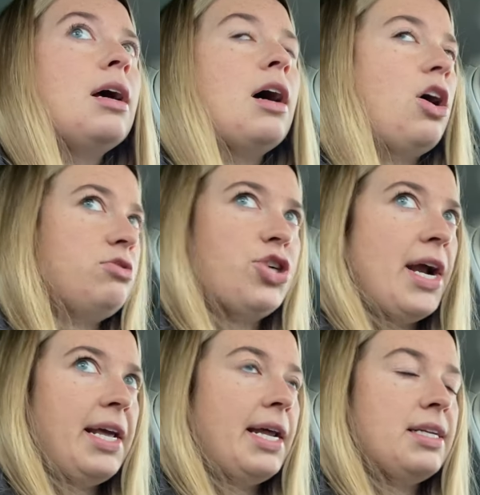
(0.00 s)
I'll try
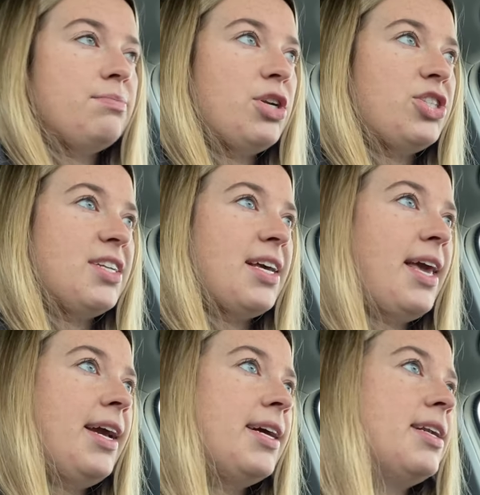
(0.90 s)
to get as much as I
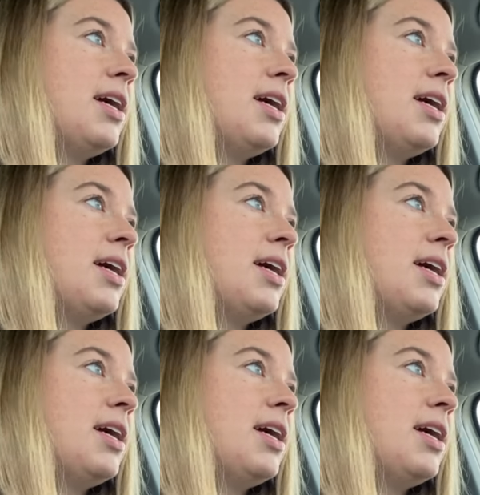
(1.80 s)
can.